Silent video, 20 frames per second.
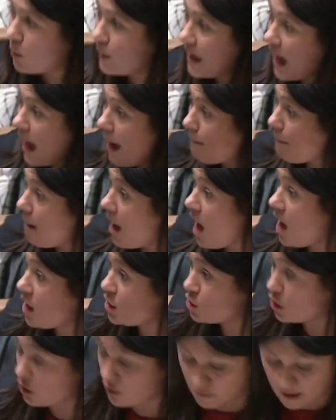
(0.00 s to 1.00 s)
We get a
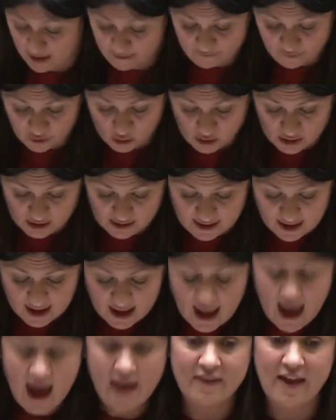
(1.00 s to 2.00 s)
partial refund
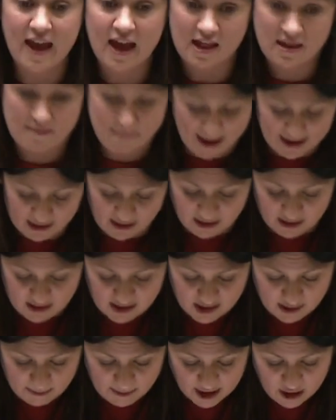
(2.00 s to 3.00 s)
and they expect us
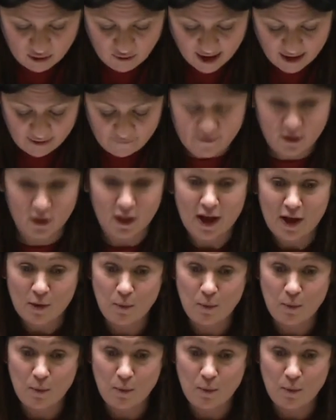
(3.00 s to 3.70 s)
to be grateful.